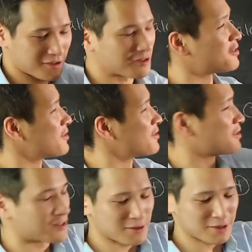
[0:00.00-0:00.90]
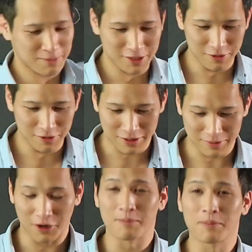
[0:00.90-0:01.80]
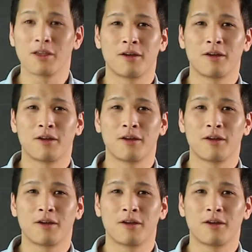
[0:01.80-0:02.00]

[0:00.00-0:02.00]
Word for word: it's, it's, it's, a bit too small.